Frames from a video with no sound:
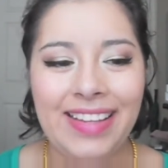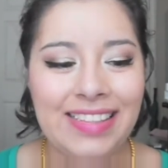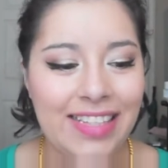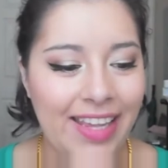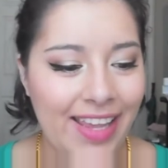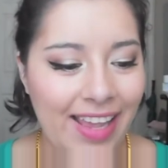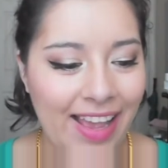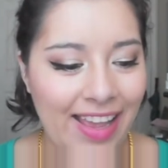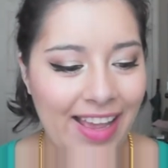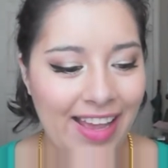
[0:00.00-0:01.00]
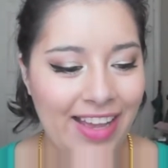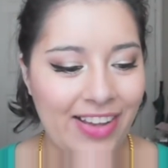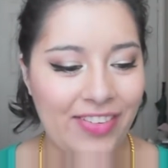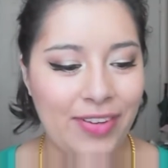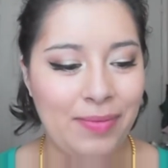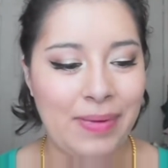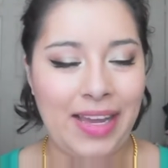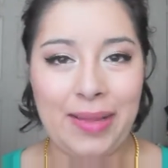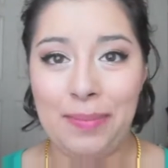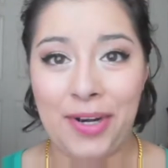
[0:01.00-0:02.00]
Today I have
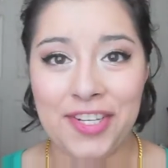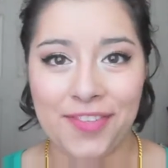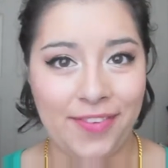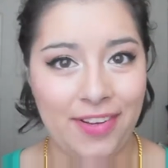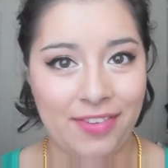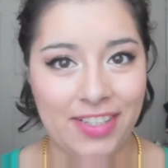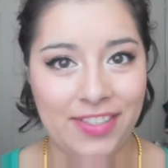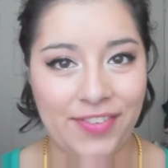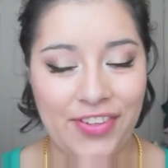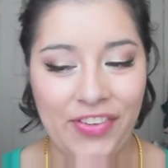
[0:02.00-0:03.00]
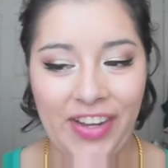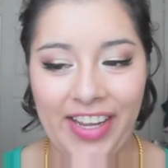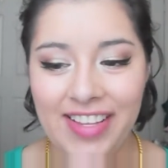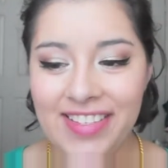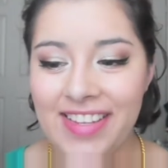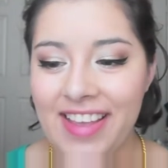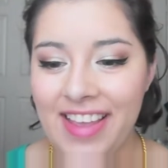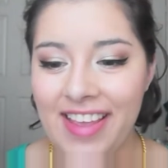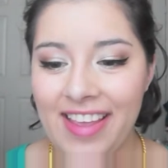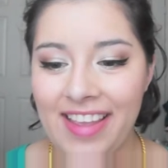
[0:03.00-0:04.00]
my March favorites for you guys,
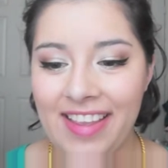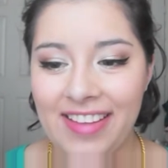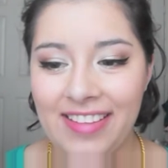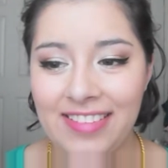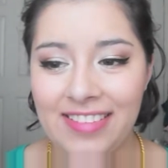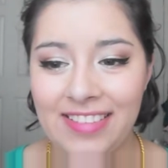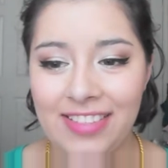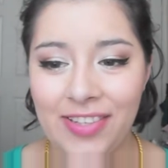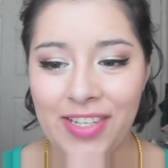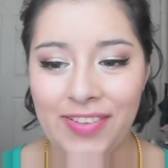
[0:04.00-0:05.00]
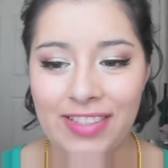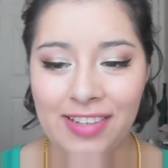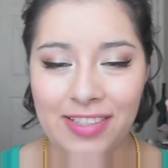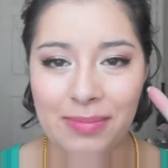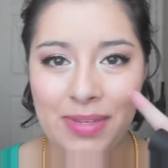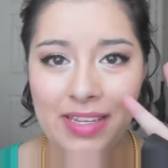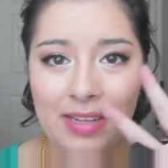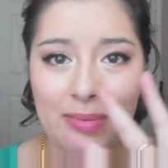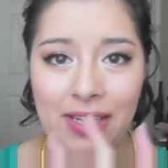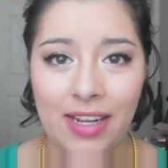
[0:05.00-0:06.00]
and don't even talk to me
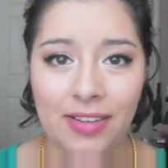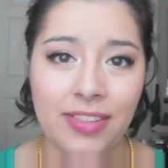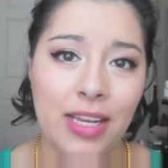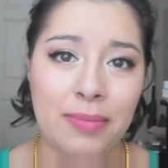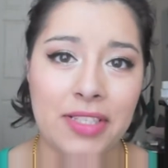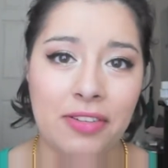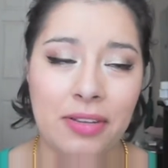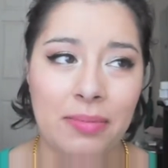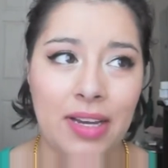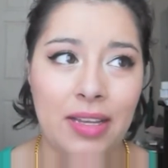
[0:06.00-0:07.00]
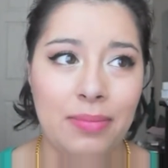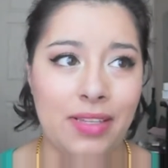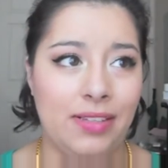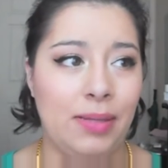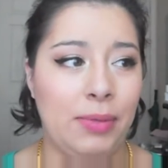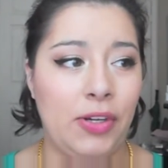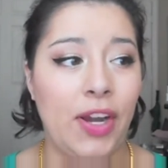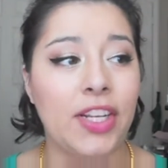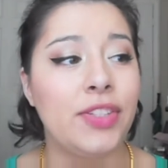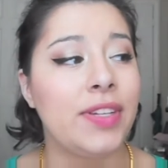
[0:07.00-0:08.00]
about how time is going by because I'm
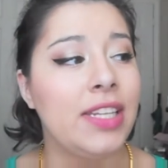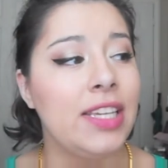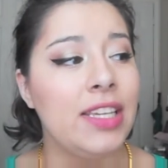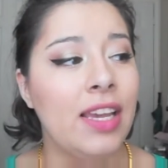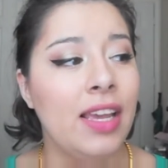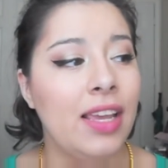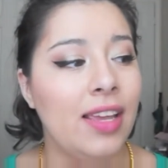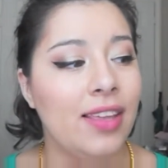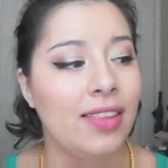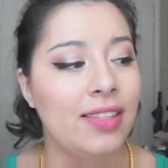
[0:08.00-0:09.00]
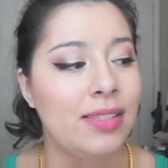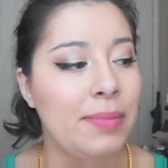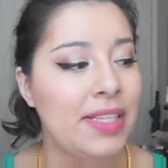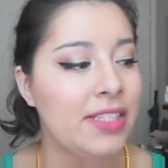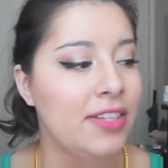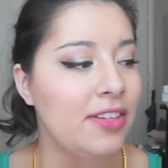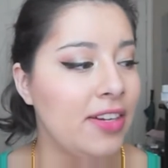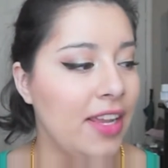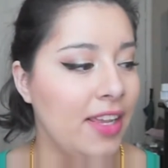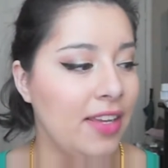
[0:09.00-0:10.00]
graduating this semester
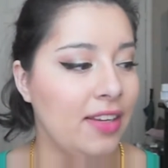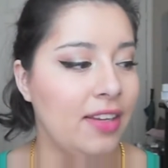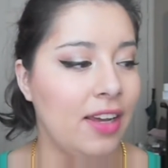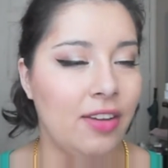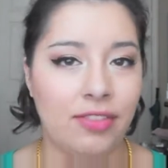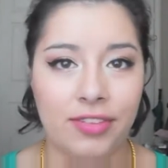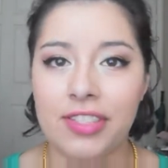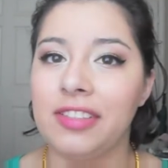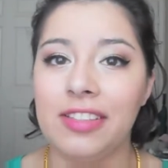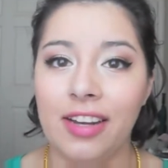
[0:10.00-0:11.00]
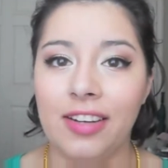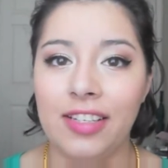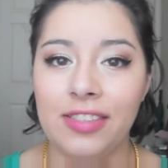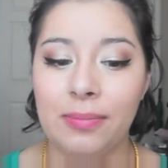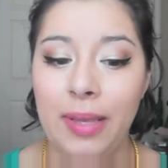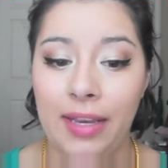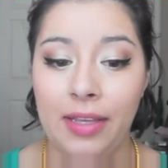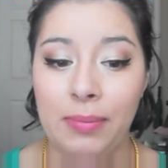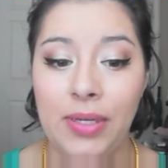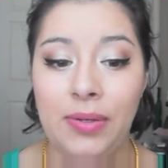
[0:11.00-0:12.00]
and I've officially gone into
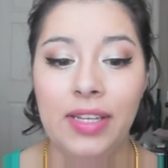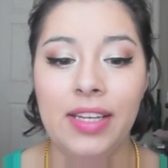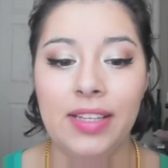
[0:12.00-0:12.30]
panic mode.